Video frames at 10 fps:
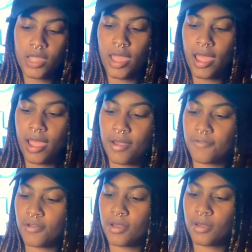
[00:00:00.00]

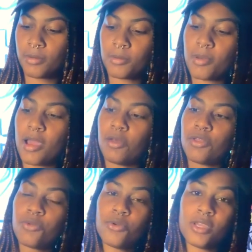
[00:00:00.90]
have pile
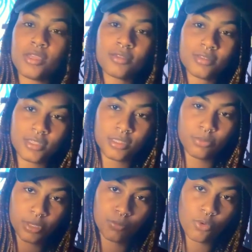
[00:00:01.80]
3, this
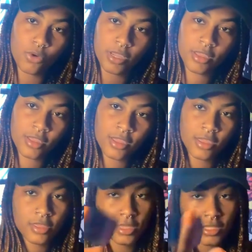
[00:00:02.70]
big boy.
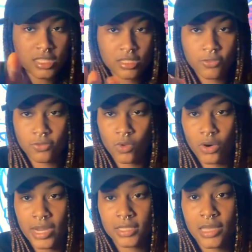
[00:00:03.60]
This is a
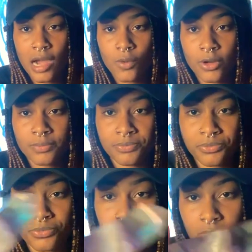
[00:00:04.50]
fluorite tower.
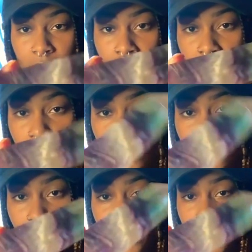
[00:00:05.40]

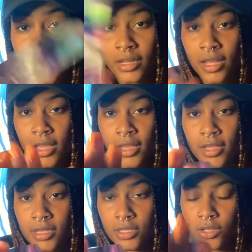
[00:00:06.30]
All right.
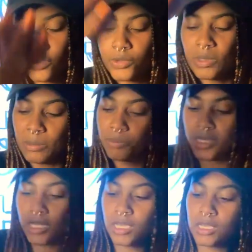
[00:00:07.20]
So you can
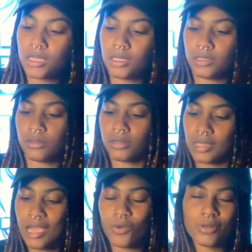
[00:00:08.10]
pick,
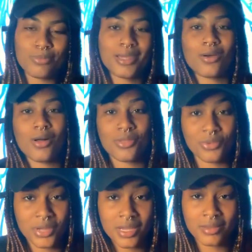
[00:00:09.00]
I wouldn't pick all
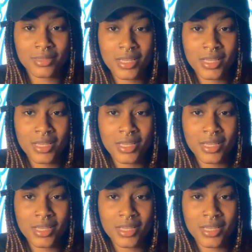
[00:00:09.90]
3.